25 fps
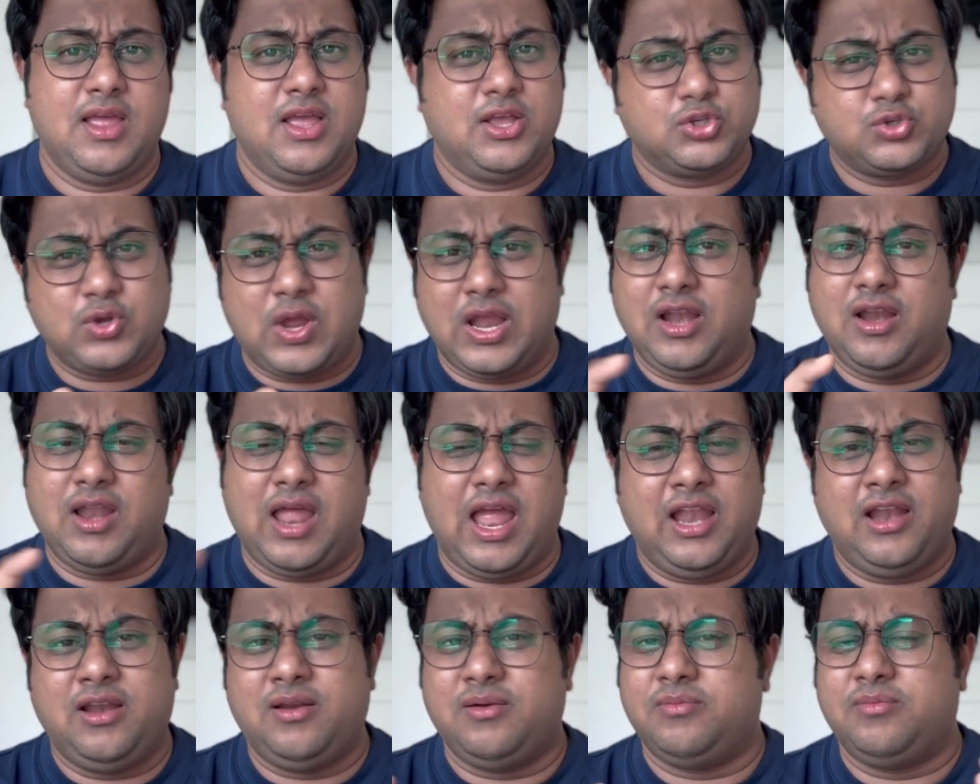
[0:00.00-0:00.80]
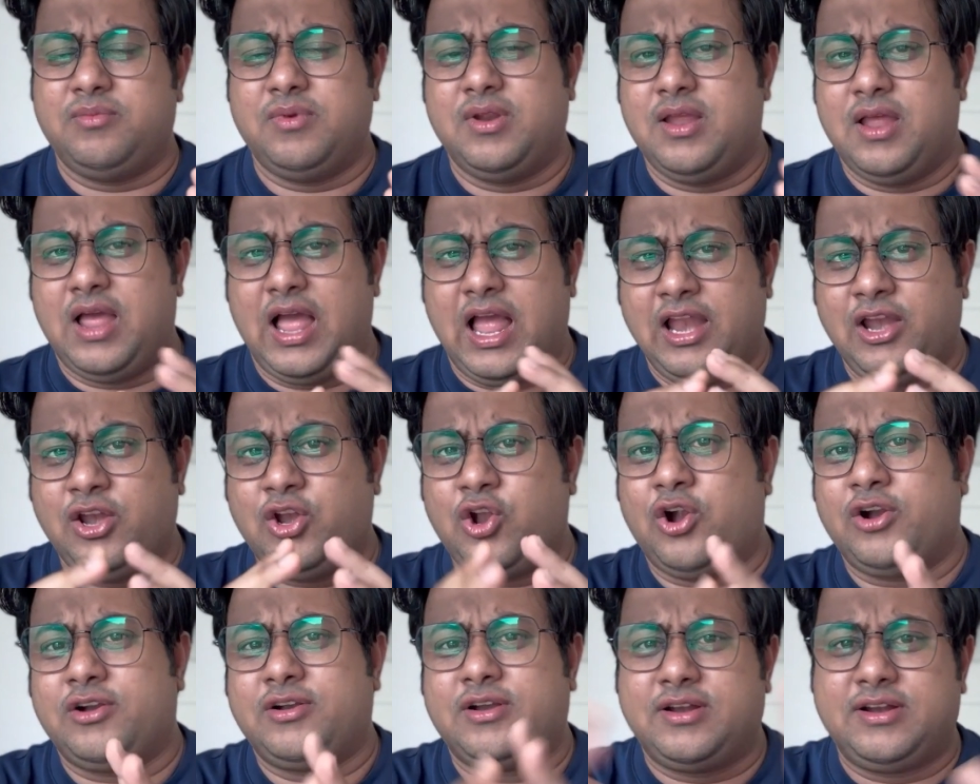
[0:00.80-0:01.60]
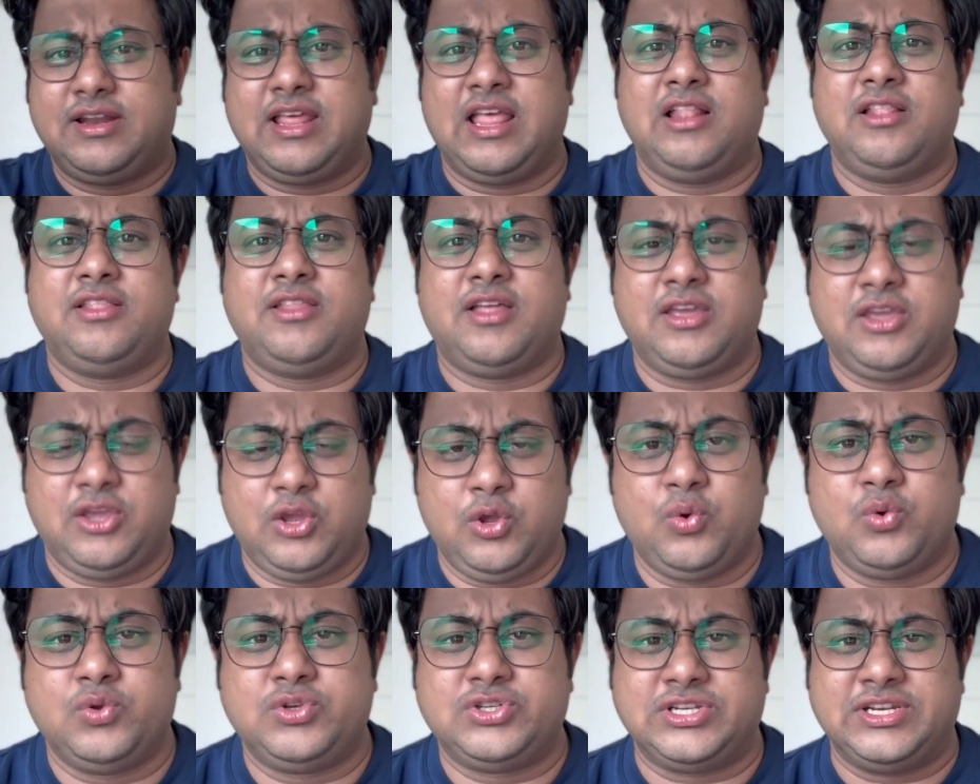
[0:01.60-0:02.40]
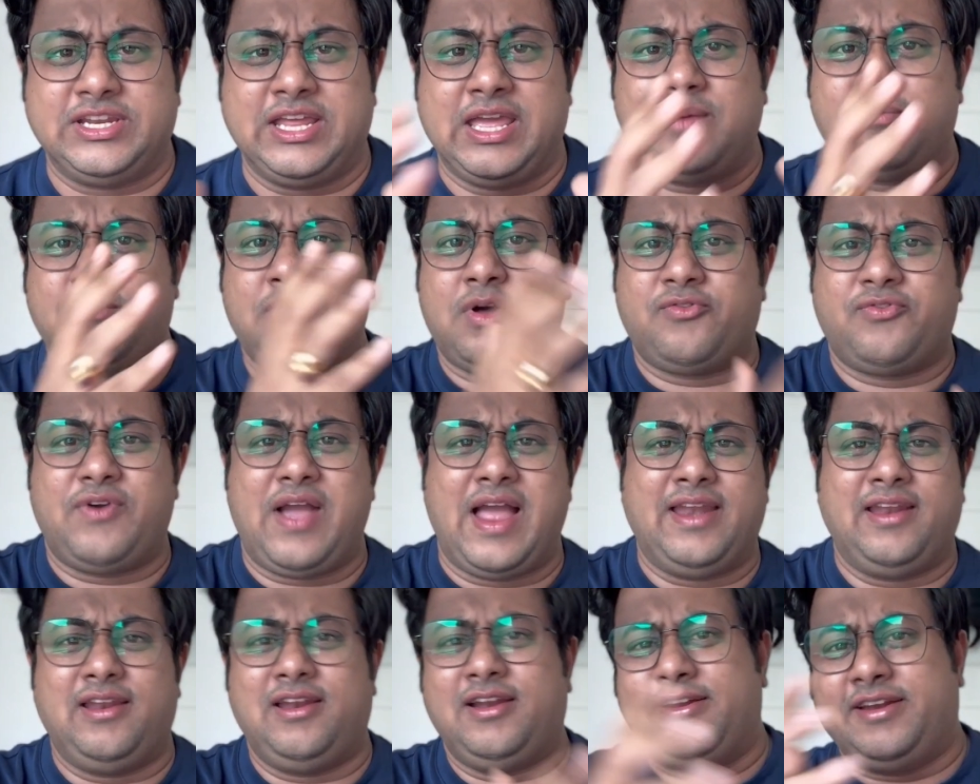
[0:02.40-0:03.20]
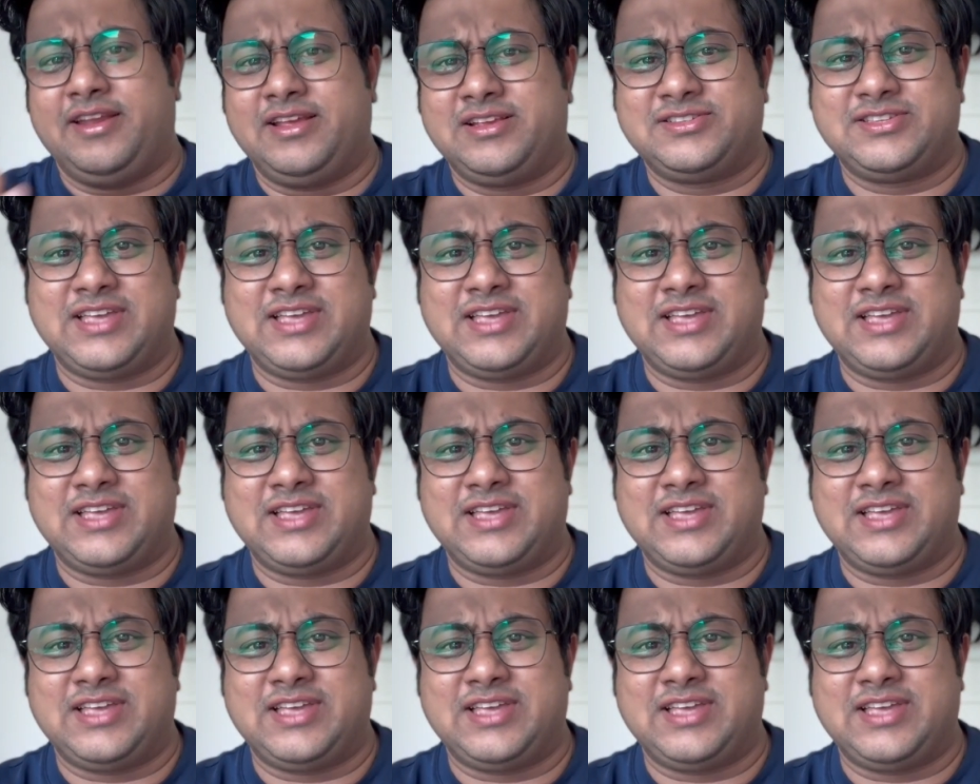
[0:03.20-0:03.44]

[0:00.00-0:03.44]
So I'll not tell the huge name of analytics,